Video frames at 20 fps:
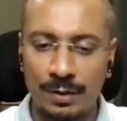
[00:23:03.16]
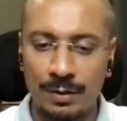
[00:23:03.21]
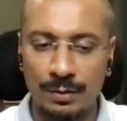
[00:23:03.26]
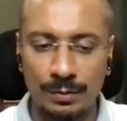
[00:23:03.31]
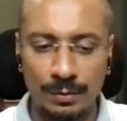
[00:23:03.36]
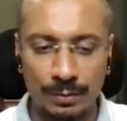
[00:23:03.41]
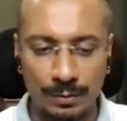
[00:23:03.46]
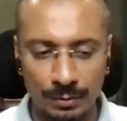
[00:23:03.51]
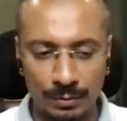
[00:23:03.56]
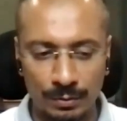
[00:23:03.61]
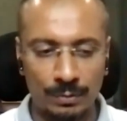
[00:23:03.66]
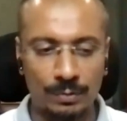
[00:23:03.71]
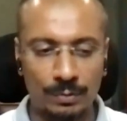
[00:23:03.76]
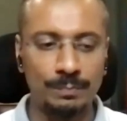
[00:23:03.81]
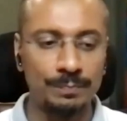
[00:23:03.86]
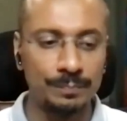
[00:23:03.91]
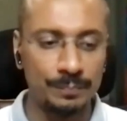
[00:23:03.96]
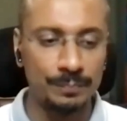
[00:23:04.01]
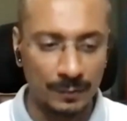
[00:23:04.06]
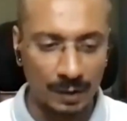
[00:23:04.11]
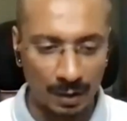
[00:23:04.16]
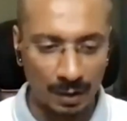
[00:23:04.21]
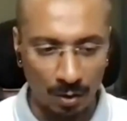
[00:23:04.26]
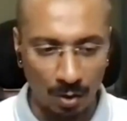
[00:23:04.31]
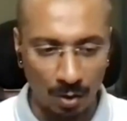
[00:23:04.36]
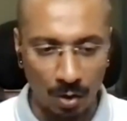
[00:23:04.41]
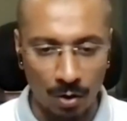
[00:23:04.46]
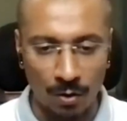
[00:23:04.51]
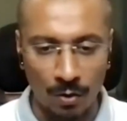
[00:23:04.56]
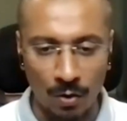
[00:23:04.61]
to, you
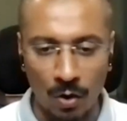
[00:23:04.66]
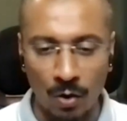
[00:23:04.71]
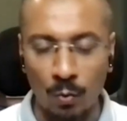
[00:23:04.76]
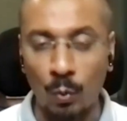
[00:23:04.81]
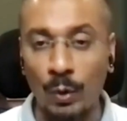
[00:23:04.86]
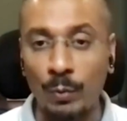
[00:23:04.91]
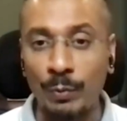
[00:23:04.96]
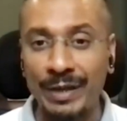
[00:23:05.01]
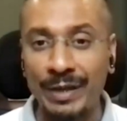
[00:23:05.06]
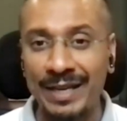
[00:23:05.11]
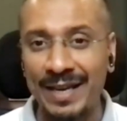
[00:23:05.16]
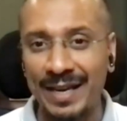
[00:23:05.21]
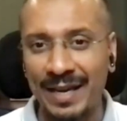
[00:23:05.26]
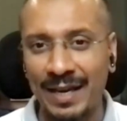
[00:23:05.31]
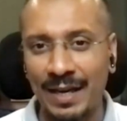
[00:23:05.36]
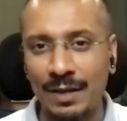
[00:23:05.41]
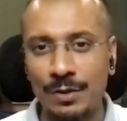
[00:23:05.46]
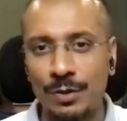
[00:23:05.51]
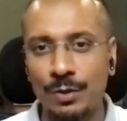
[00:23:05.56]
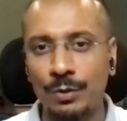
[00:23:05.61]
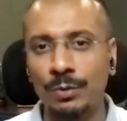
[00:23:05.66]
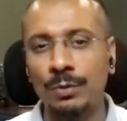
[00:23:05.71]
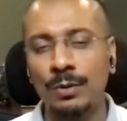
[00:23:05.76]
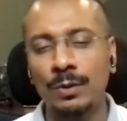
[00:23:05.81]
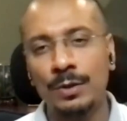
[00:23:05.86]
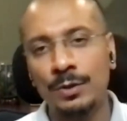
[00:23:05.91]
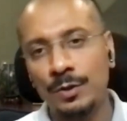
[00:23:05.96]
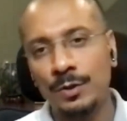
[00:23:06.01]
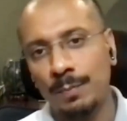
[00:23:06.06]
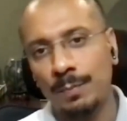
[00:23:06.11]
know, on what we can
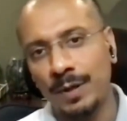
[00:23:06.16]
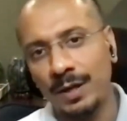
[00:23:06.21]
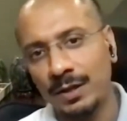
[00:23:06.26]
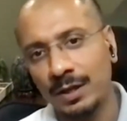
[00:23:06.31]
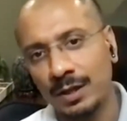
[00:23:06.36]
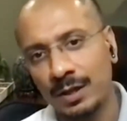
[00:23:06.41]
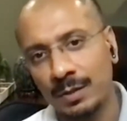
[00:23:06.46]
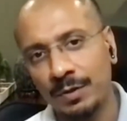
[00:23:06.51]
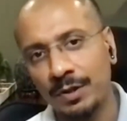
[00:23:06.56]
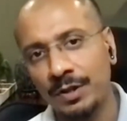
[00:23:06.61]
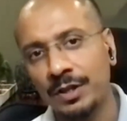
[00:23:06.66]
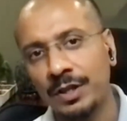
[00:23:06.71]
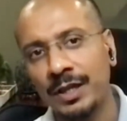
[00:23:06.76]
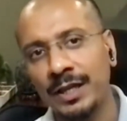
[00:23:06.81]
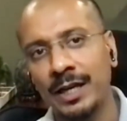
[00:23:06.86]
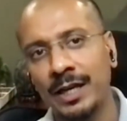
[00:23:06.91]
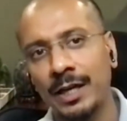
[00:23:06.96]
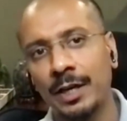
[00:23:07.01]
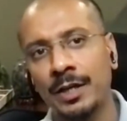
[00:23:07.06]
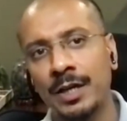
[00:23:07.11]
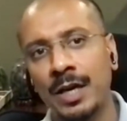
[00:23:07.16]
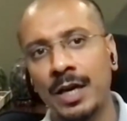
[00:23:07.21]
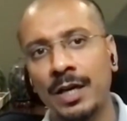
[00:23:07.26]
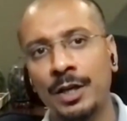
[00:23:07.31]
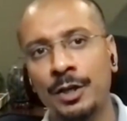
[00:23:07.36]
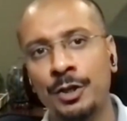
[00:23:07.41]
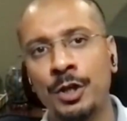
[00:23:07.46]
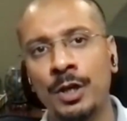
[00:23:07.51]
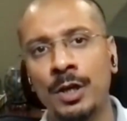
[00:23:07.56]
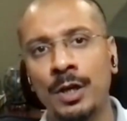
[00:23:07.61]
do to build the community and
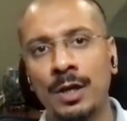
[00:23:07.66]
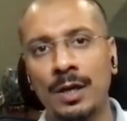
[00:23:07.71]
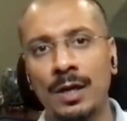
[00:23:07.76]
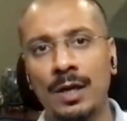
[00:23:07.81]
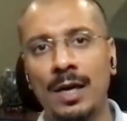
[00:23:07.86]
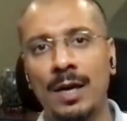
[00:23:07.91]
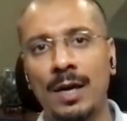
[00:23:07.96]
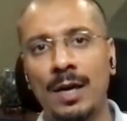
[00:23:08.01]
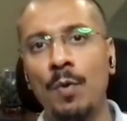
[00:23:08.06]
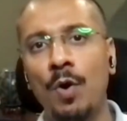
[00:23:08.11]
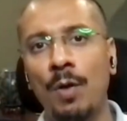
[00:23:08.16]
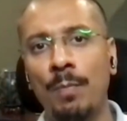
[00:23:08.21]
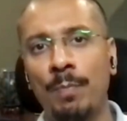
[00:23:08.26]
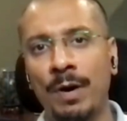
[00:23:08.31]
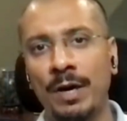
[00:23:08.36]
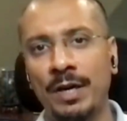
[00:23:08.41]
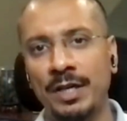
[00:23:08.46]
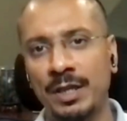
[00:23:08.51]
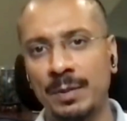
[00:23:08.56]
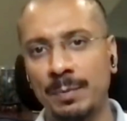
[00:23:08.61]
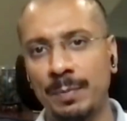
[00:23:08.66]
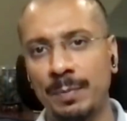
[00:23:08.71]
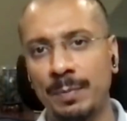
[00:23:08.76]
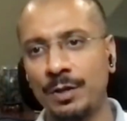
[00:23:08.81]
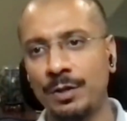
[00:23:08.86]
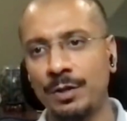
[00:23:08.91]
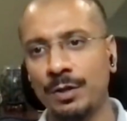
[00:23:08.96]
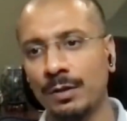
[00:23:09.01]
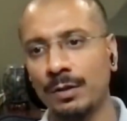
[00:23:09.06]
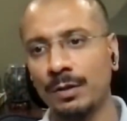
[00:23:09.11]
encourage more
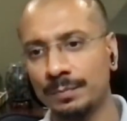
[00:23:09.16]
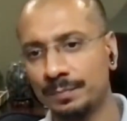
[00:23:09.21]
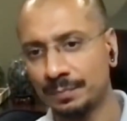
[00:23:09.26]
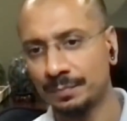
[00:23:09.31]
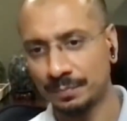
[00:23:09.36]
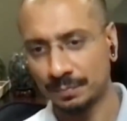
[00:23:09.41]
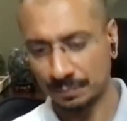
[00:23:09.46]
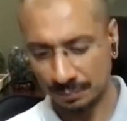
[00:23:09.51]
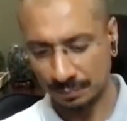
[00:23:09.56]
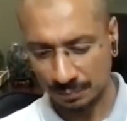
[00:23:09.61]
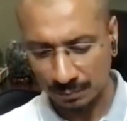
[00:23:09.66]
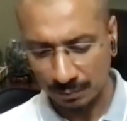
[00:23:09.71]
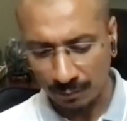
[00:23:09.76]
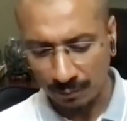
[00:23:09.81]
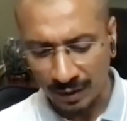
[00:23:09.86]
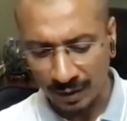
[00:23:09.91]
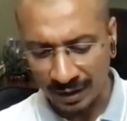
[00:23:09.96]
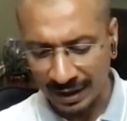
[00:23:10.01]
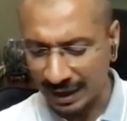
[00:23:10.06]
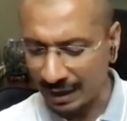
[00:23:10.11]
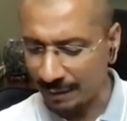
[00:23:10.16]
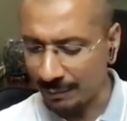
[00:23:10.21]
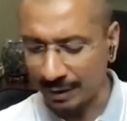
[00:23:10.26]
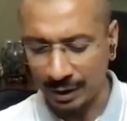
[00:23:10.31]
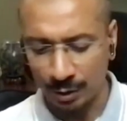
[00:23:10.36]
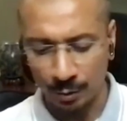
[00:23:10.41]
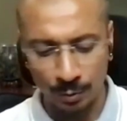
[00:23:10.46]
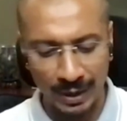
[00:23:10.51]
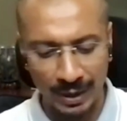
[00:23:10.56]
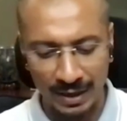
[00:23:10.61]
participation.
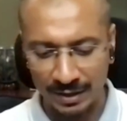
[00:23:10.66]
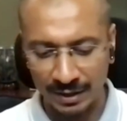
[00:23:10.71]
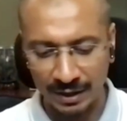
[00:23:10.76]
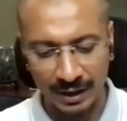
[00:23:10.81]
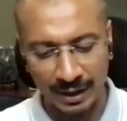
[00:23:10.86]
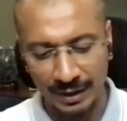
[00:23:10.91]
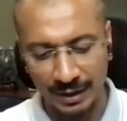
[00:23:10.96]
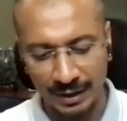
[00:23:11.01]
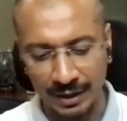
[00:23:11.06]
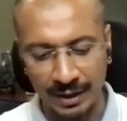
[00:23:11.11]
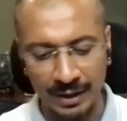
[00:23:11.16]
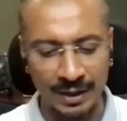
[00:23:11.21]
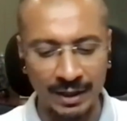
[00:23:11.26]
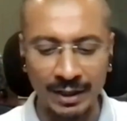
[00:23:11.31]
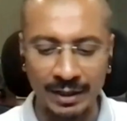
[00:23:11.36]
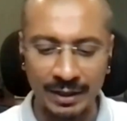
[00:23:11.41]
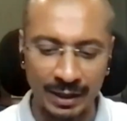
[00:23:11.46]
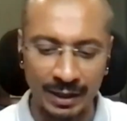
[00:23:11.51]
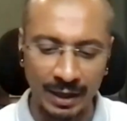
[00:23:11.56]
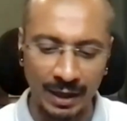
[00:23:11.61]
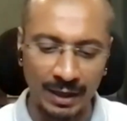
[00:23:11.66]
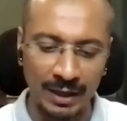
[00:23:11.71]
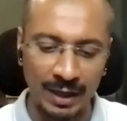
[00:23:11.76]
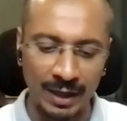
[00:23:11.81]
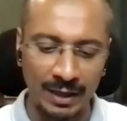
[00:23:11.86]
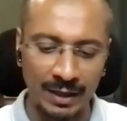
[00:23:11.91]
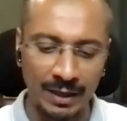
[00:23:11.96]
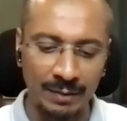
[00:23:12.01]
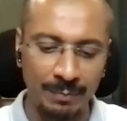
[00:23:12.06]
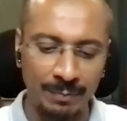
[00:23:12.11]
Anybody who has any ideas,
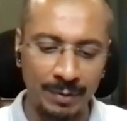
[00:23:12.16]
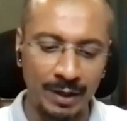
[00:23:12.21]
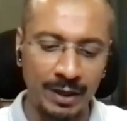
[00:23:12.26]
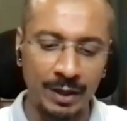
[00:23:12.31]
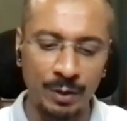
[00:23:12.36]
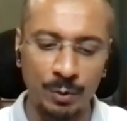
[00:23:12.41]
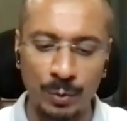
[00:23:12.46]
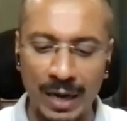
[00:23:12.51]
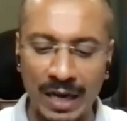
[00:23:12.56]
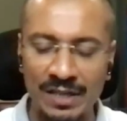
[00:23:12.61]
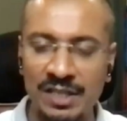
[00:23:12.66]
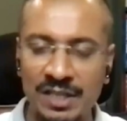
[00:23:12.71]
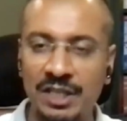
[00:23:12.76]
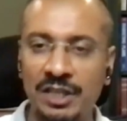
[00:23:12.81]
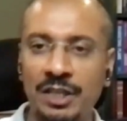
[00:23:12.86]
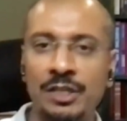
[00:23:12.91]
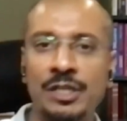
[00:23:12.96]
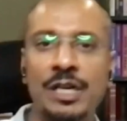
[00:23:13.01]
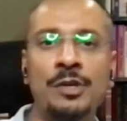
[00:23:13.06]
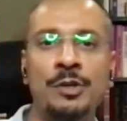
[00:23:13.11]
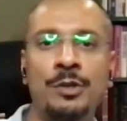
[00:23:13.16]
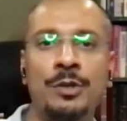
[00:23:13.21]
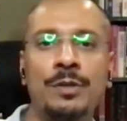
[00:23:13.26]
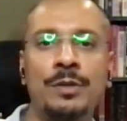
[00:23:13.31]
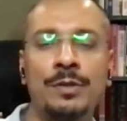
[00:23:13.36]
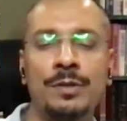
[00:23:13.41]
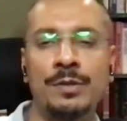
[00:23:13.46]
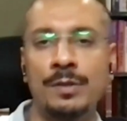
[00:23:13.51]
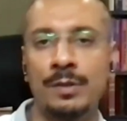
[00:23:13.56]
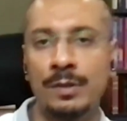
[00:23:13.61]
anybody who has any
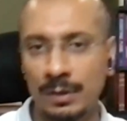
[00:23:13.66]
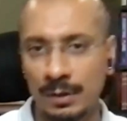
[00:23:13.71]
suggestions?